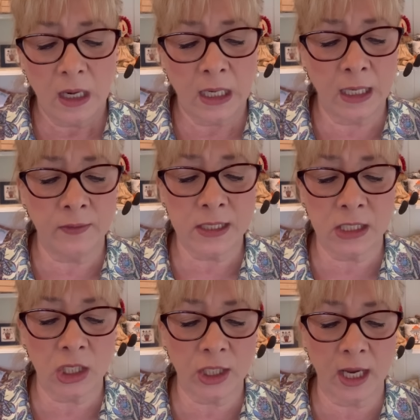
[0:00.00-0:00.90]
And the
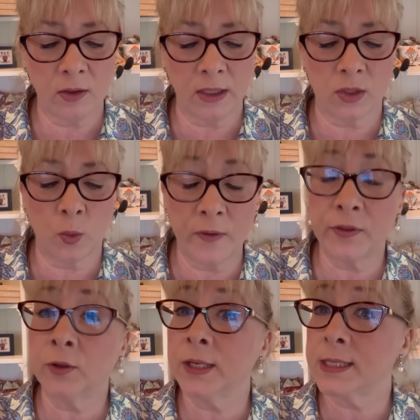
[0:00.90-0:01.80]
stitch count is one
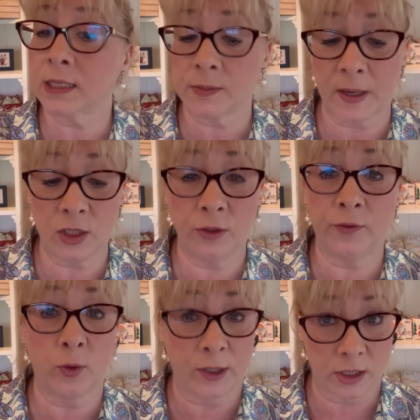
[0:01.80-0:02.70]
thirty-six by two
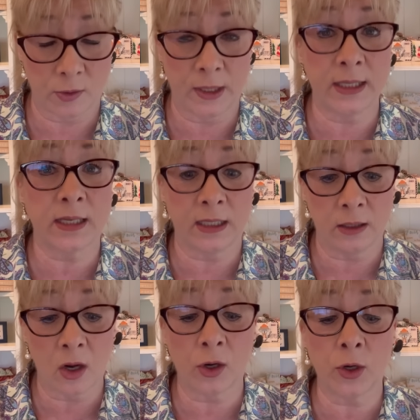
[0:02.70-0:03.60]
forty. So it is a
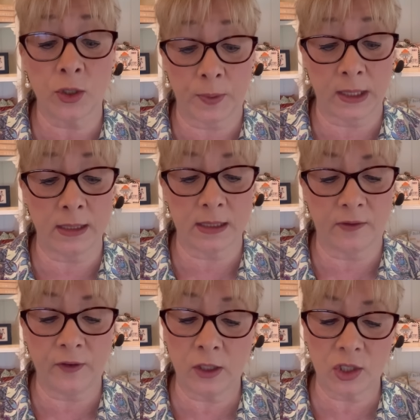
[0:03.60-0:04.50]
large piece. It
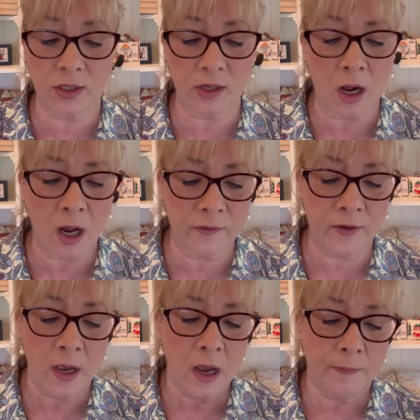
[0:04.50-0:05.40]
finishes off
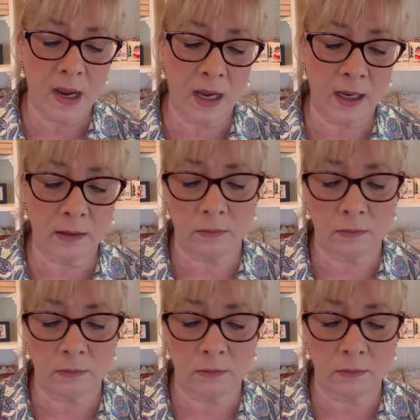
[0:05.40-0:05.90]
by